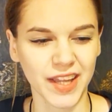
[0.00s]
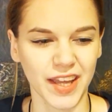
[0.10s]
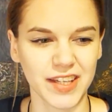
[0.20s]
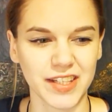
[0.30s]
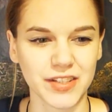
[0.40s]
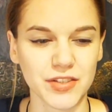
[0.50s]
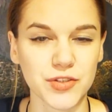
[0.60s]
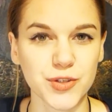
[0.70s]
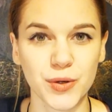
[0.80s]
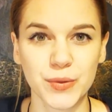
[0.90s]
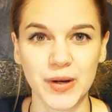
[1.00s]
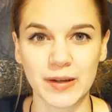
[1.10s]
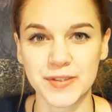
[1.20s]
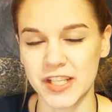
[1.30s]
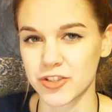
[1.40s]
And so I
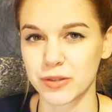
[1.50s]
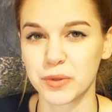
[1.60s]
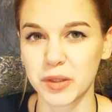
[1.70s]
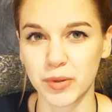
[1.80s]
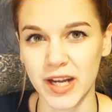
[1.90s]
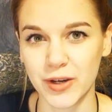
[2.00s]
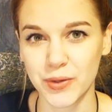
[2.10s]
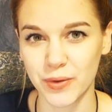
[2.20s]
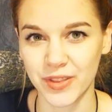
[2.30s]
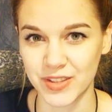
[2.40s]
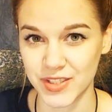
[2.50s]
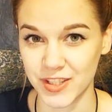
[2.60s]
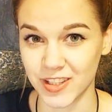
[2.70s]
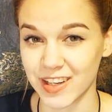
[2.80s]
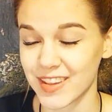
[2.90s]
was actually really proud this
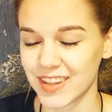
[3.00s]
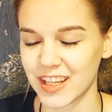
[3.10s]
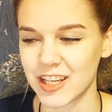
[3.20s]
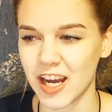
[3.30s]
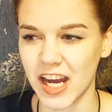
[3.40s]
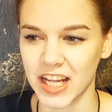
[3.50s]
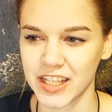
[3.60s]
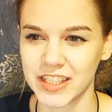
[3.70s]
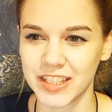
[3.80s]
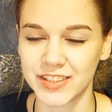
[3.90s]
year that I